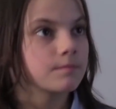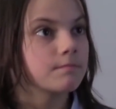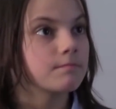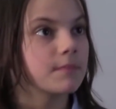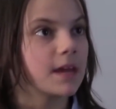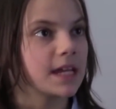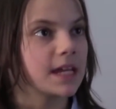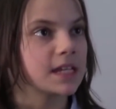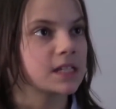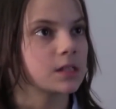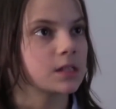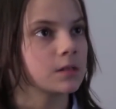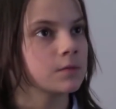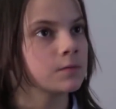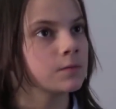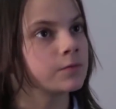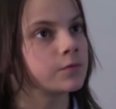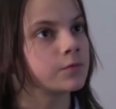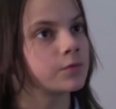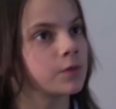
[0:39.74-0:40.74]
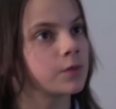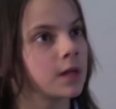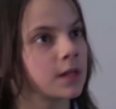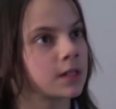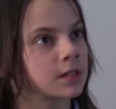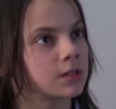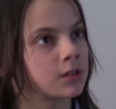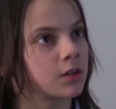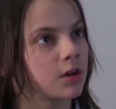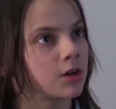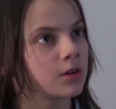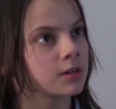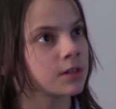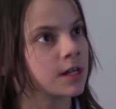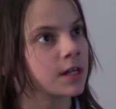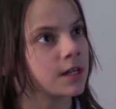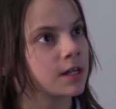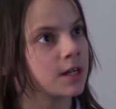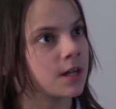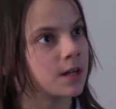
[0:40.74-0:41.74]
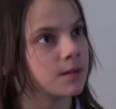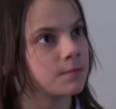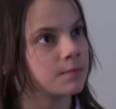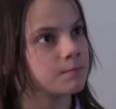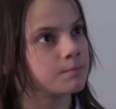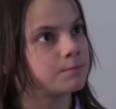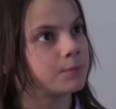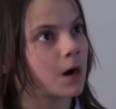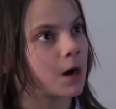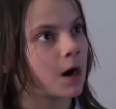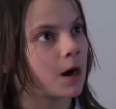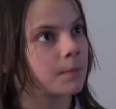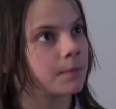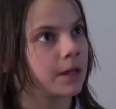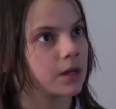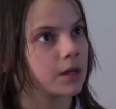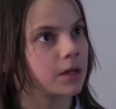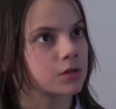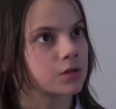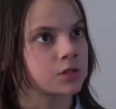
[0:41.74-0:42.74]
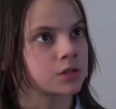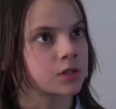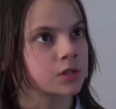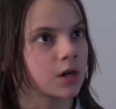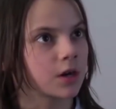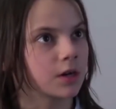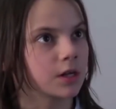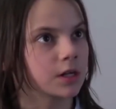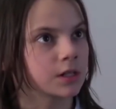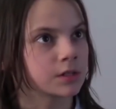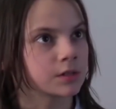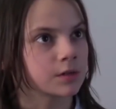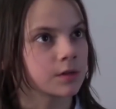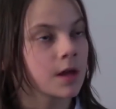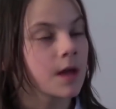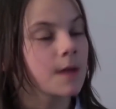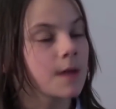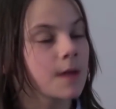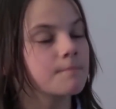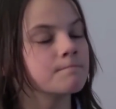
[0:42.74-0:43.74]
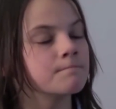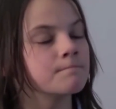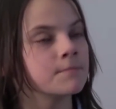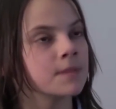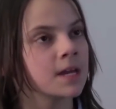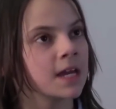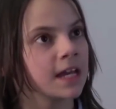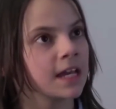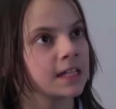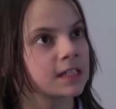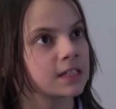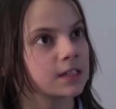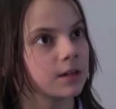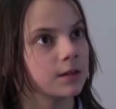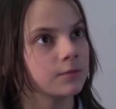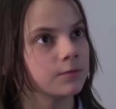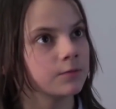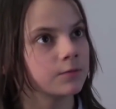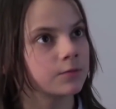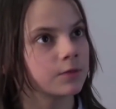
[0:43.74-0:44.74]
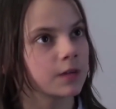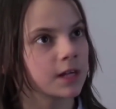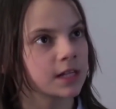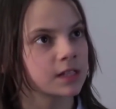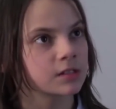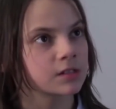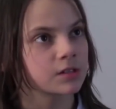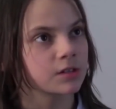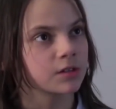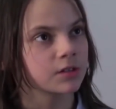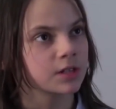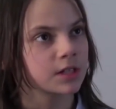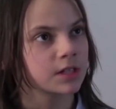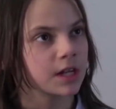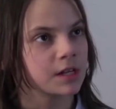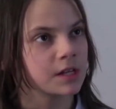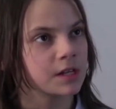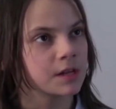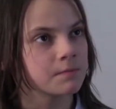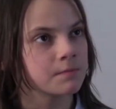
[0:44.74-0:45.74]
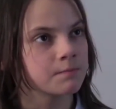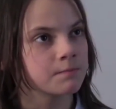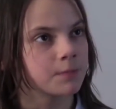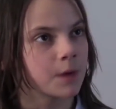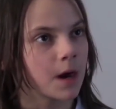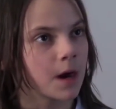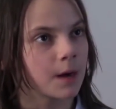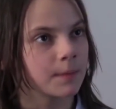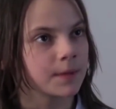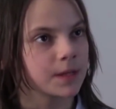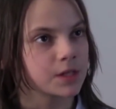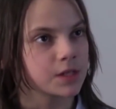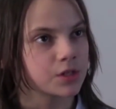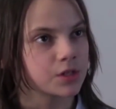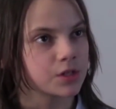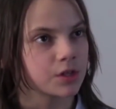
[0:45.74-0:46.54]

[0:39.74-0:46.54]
Mason, Rictor, Kid, and Bobby, and Charlotte. Who's that? Mason, Rictor, Kid, and so Bobby. Who